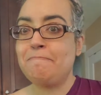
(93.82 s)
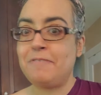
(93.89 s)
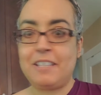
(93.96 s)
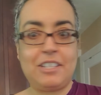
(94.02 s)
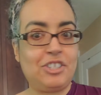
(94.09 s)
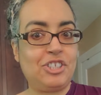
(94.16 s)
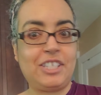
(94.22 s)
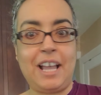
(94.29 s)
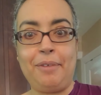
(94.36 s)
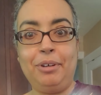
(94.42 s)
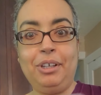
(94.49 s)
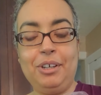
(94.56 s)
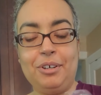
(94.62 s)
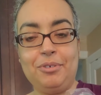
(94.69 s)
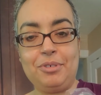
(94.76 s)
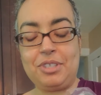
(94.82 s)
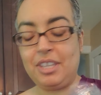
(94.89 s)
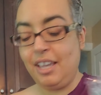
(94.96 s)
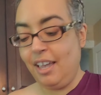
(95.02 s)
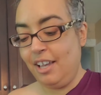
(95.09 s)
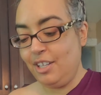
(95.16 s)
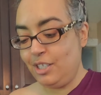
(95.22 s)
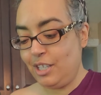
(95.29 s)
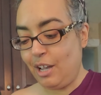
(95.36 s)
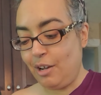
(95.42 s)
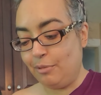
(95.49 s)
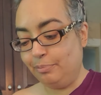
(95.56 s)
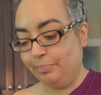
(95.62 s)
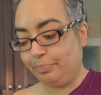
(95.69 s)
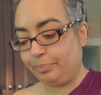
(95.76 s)
It's just how it goes.
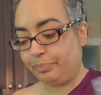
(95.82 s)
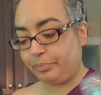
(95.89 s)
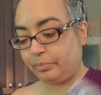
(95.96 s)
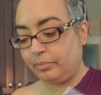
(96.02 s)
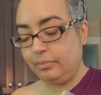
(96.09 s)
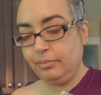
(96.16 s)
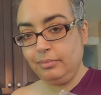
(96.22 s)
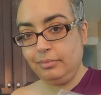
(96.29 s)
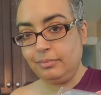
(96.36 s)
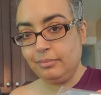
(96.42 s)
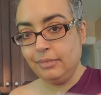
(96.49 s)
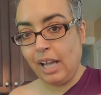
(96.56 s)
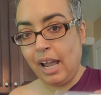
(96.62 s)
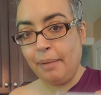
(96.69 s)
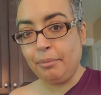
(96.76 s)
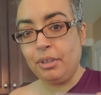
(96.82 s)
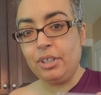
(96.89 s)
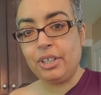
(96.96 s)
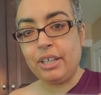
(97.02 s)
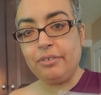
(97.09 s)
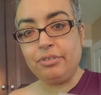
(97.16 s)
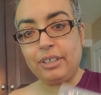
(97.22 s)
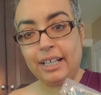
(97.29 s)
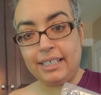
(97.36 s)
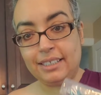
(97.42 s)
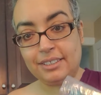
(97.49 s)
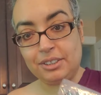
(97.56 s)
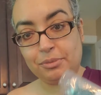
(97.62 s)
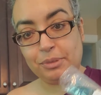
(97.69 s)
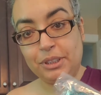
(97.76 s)
So I'm looking for
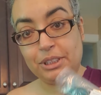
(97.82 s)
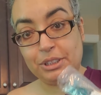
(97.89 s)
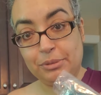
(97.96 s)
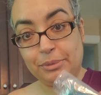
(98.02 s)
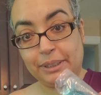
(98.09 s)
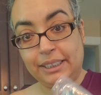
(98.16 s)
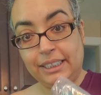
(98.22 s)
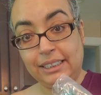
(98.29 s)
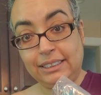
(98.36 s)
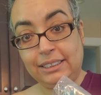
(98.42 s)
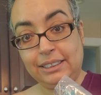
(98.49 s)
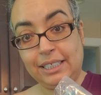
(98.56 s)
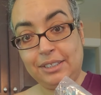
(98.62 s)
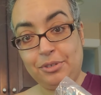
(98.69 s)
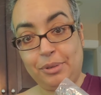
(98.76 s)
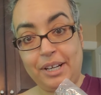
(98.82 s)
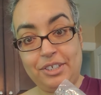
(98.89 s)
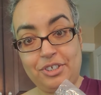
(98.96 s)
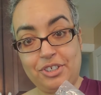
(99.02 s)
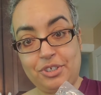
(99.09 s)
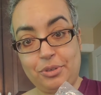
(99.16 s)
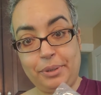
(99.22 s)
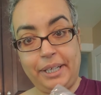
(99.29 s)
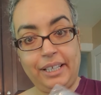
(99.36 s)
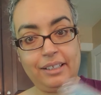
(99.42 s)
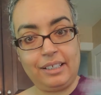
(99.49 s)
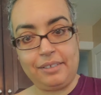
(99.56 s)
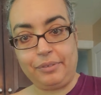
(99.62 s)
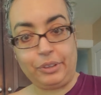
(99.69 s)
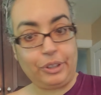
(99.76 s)
ideas on what to do with this. Do I just create
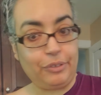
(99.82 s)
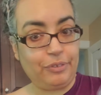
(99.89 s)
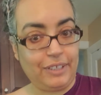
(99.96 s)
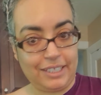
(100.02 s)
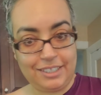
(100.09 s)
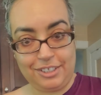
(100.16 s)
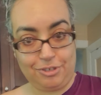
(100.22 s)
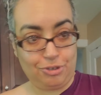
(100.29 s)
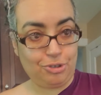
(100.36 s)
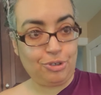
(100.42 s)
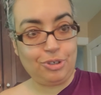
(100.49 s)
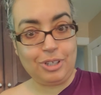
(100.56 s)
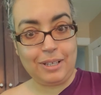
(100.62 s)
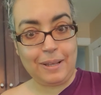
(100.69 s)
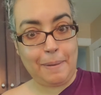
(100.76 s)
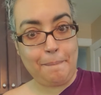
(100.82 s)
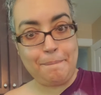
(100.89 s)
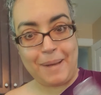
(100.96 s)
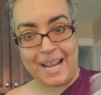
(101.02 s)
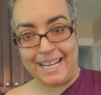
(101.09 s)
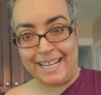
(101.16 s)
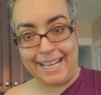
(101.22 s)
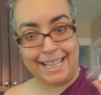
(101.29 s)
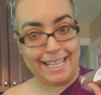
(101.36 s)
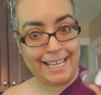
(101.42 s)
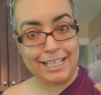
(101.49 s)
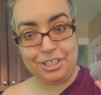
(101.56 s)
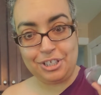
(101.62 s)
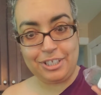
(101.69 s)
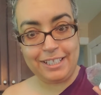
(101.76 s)
like a very fancy journal and bind the
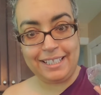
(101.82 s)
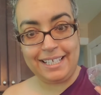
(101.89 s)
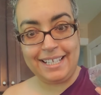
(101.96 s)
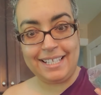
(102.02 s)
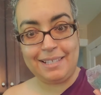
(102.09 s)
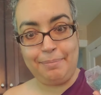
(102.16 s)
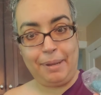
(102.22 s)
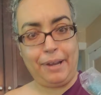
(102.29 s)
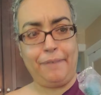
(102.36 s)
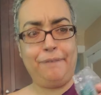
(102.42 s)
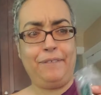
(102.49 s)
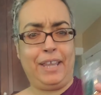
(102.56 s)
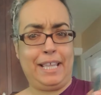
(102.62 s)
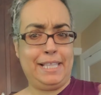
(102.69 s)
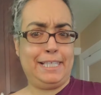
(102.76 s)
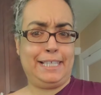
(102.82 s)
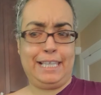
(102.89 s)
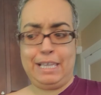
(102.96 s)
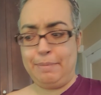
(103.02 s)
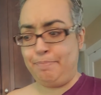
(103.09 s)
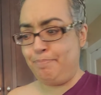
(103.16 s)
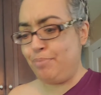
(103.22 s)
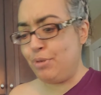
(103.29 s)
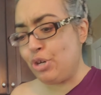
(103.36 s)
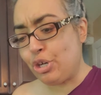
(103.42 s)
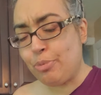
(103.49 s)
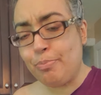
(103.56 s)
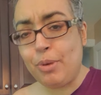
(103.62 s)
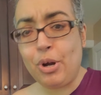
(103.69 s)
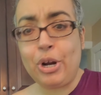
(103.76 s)
edges in this, make a fancy
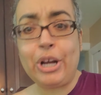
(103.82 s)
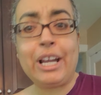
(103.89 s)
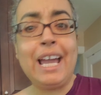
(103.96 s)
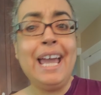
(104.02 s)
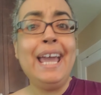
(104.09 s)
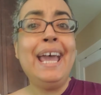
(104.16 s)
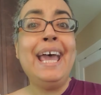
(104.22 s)
bookmark?